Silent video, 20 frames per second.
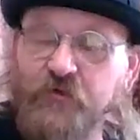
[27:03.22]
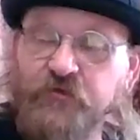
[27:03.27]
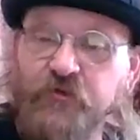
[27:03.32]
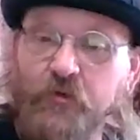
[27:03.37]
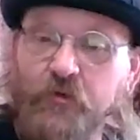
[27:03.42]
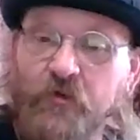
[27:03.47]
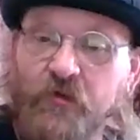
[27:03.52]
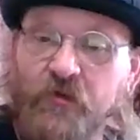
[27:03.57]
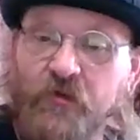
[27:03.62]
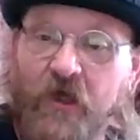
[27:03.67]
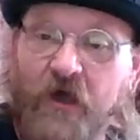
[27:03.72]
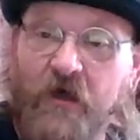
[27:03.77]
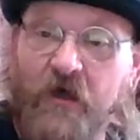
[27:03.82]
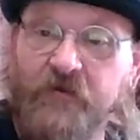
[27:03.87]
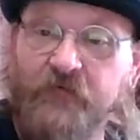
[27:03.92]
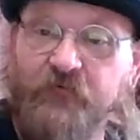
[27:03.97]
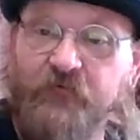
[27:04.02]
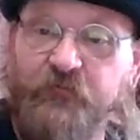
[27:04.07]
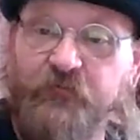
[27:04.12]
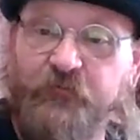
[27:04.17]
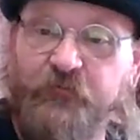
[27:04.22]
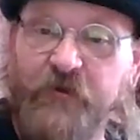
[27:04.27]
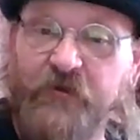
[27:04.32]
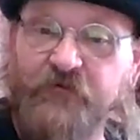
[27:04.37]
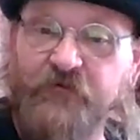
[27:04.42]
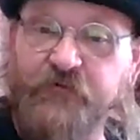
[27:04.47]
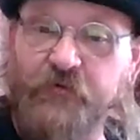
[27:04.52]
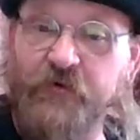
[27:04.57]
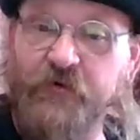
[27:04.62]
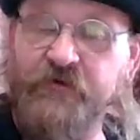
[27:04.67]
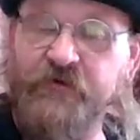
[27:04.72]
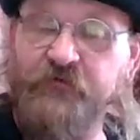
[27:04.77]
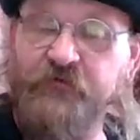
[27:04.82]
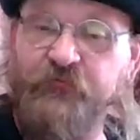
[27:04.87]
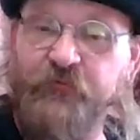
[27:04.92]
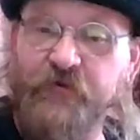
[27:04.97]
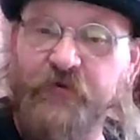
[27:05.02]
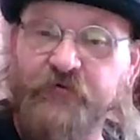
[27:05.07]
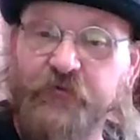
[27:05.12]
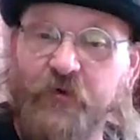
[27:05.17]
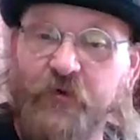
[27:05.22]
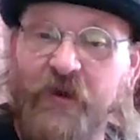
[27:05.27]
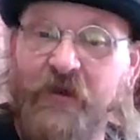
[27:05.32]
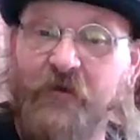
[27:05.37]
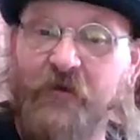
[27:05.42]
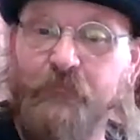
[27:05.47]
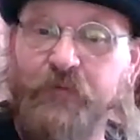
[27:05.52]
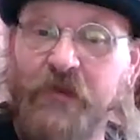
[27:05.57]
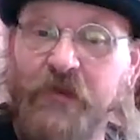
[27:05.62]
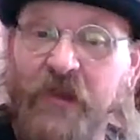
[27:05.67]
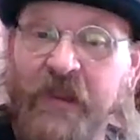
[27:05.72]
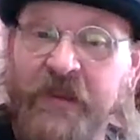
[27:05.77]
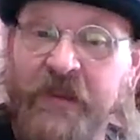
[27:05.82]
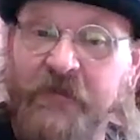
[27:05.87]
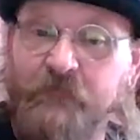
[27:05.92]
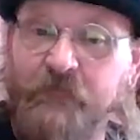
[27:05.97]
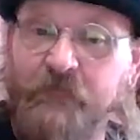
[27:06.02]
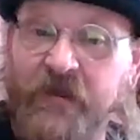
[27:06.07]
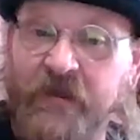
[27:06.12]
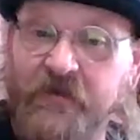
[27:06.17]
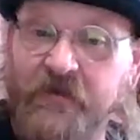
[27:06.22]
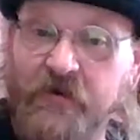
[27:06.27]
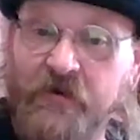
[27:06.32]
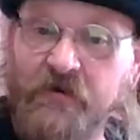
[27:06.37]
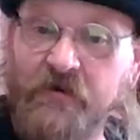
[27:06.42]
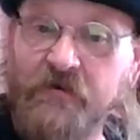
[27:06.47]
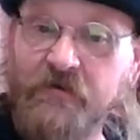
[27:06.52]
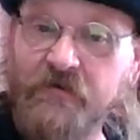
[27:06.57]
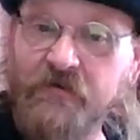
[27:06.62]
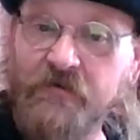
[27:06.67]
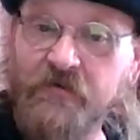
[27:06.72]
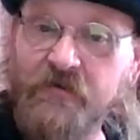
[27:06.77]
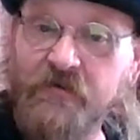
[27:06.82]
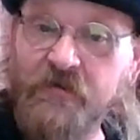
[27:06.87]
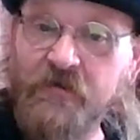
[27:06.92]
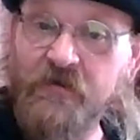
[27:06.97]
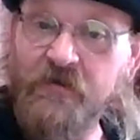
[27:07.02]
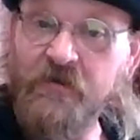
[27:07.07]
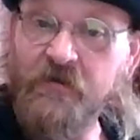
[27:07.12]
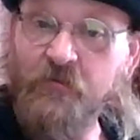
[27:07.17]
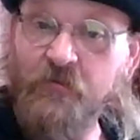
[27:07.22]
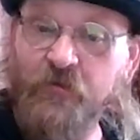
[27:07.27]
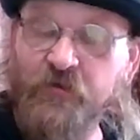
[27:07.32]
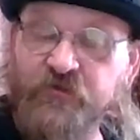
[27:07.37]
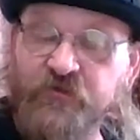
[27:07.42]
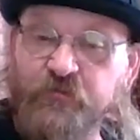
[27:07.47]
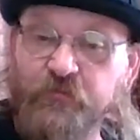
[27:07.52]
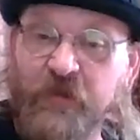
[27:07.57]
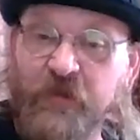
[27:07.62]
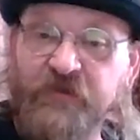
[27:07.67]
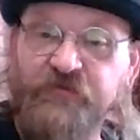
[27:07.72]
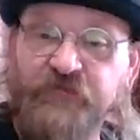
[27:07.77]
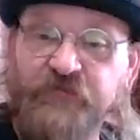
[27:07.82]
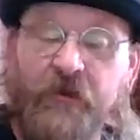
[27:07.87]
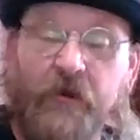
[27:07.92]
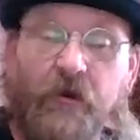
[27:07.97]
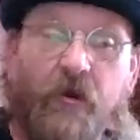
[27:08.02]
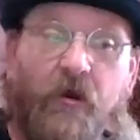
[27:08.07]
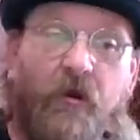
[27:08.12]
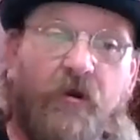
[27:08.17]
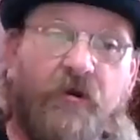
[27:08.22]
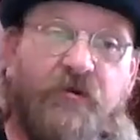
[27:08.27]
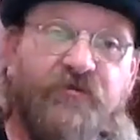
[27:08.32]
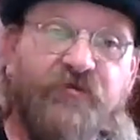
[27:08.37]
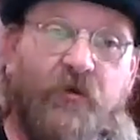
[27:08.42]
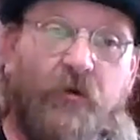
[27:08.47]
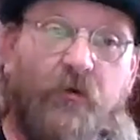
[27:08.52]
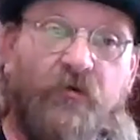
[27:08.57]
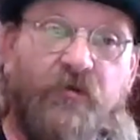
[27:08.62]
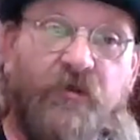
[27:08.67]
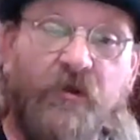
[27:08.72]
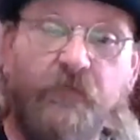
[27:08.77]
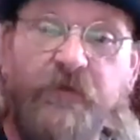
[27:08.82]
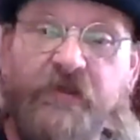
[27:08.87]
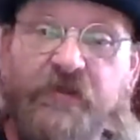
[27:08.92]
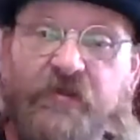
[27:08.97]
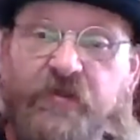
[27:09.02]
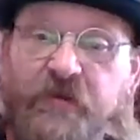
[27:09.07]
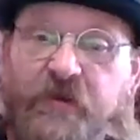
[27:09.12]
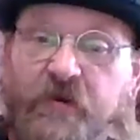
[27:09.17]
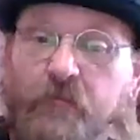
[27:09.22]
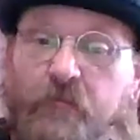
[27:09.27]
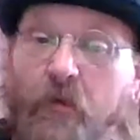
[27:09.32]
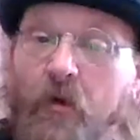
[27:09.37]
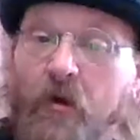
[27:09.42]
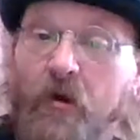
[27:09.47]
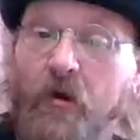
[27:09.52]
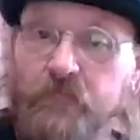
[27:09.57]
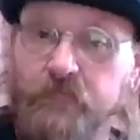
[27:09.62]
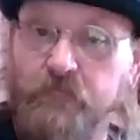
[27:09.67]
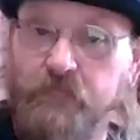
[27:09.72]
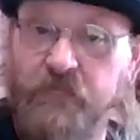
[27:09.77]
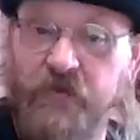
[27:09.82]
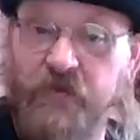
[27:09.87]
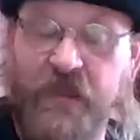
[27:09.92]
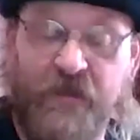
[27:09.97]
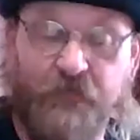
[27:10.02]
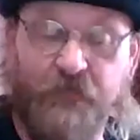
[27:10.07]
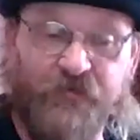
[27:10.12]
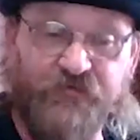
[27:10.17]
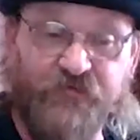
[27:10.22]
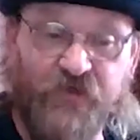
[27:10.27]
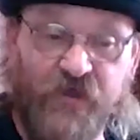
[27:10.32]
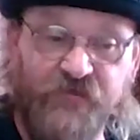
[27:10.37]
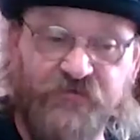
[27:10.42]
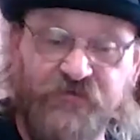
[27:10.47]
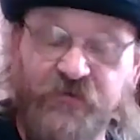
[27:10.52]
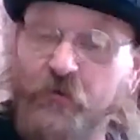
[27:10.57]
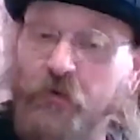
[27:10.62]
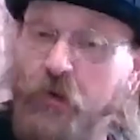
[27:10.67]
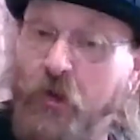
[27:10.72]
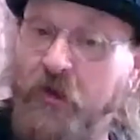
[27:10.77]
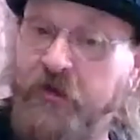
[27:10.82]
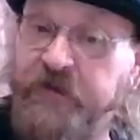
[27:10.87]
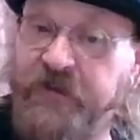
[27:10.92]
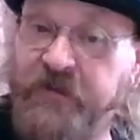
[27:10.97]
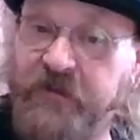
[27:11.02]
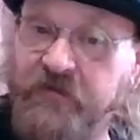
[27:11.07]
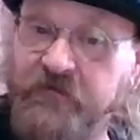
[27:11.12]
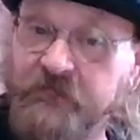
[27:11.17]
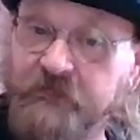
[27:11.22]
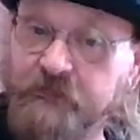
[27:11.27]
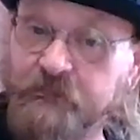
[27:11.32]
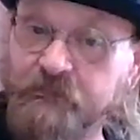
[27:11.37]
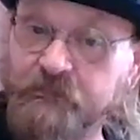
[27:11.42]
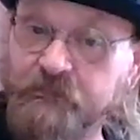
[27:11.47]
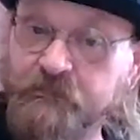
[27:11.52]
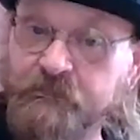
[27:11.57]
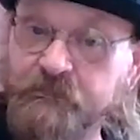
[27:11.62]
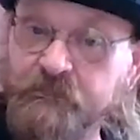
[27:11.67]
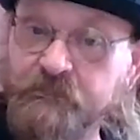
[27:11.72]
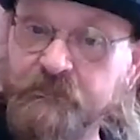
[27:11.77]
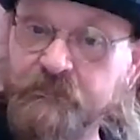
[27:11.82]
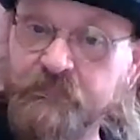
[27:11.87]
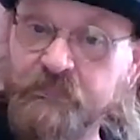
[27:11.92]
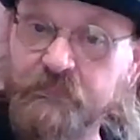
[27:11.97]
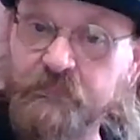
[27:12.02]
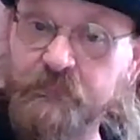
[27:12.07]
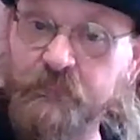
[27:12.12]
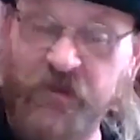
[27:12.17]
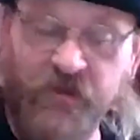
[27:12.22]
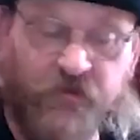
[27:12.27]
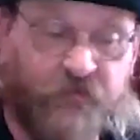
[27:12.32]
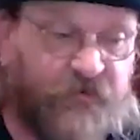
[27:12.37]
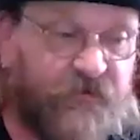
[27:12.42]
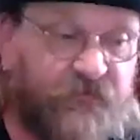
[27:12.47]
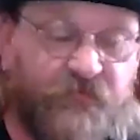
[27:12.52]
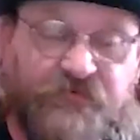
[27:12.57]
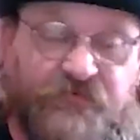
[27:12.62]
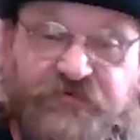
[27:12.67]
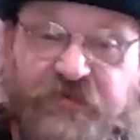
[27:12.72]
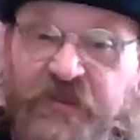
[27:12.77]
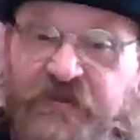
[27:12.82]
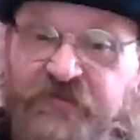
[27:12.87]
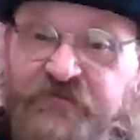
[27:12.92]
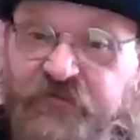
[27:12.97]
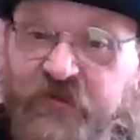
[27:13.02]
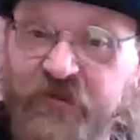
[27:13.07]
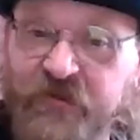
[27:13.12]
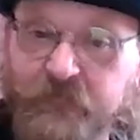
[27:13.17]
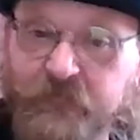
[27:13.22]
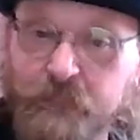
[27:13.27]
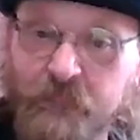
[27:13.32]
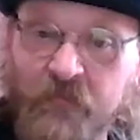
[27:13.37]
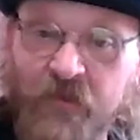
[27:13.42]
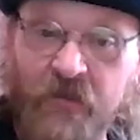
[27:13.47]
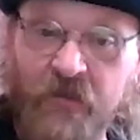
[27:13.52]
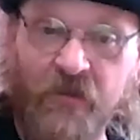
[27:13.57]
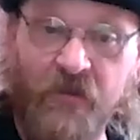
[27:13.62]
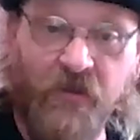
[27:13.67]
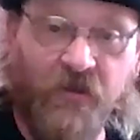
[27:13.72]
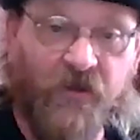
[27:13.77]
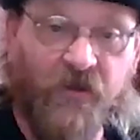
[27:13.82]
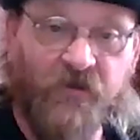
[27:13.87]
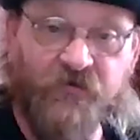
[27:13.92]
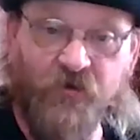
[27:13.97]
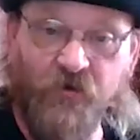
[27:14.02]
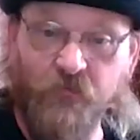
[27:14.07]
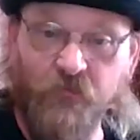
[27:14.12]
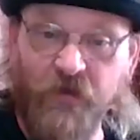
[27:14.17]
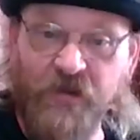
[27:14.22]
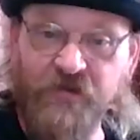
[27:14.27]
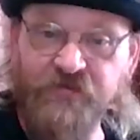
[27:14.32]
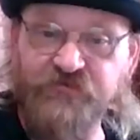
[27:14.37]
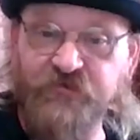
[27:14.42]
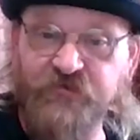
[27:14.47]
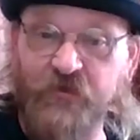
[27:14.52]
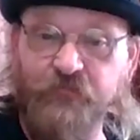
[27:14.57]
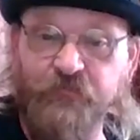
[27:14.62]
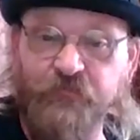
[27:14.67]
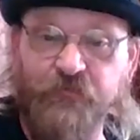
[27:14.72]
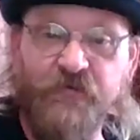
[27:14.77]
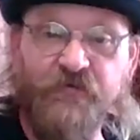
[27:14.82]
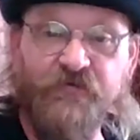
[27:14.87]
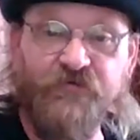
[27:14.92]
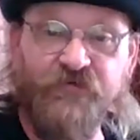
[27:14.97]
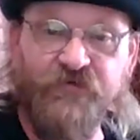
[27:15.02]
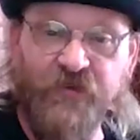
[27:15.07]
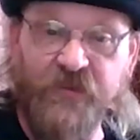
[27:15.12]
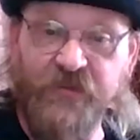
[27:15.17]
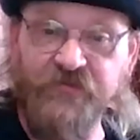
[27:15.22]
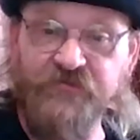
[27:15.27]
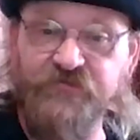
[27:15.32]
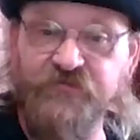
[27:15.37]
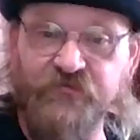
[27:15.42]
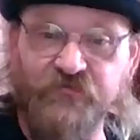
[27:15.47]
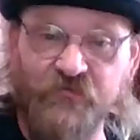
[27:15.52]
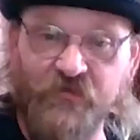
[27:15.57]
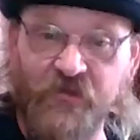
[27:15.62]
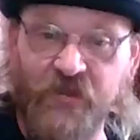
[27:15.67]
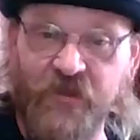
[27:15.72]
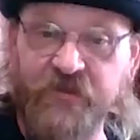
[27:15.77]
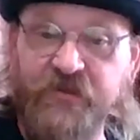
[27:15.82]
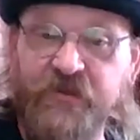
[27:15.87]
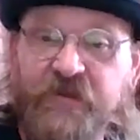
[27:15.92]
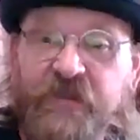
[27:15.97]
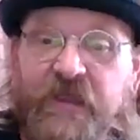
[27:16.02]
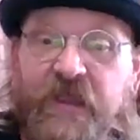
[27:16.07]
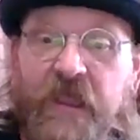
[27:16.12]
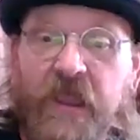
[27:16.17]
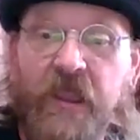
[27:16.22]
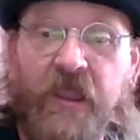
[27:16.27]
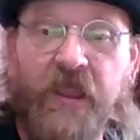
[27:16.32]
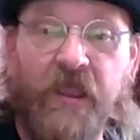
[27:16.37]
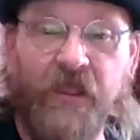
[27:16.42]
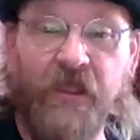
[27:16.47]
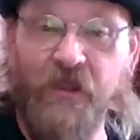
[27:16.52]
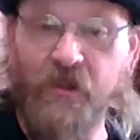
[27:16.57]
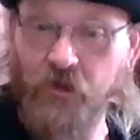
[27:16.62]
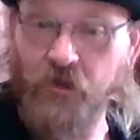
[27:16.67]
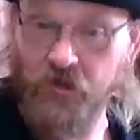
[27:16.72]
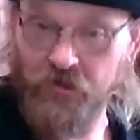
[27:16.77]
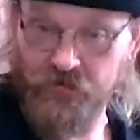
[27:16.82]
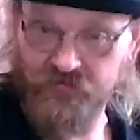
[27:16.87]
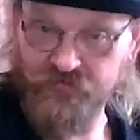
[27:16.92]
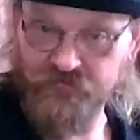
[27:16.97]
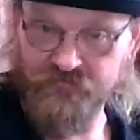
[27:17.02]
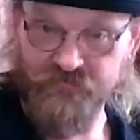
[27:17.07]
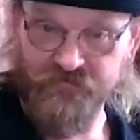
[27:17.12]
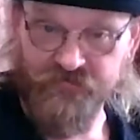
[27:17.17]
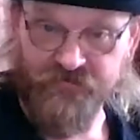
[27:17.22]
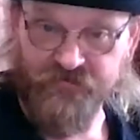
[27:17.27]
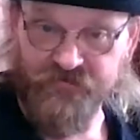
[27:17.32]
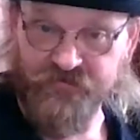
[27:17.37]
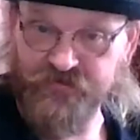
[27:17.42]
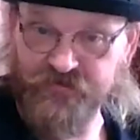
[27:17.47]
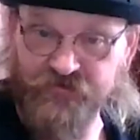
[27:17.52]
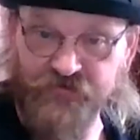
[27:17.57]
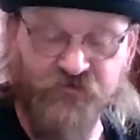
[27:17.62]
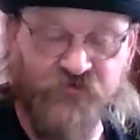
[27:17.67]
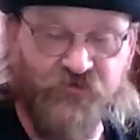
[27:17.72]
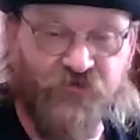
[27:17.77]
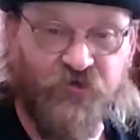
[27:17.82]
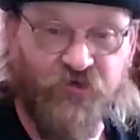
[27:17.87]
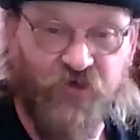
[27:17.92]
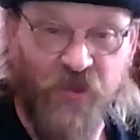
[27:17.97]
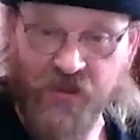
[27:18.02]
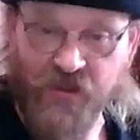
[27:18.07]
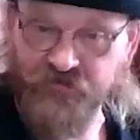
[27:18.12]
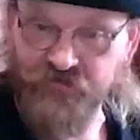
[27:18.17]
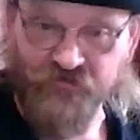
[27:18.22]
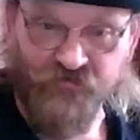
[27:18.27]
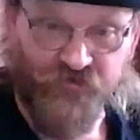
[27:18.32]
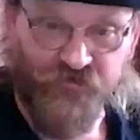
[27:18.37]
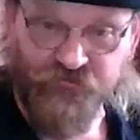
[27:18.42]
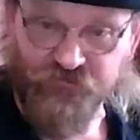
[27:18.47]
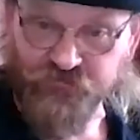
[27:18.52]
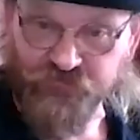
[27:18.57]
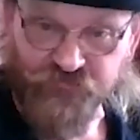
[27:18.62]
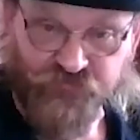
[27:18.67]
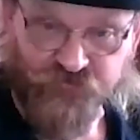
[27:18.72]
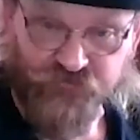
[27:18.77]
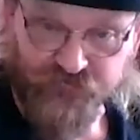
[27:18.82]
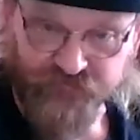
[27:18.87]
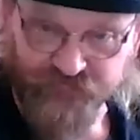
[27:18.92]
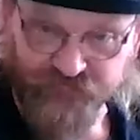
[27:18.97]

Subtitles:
do a lot of filtering to filter out plant matter, which makes their RSO a little bit clearer, more appetizing looking, maybe even tasting. I know my stuff tastes like hell. It is not delicious.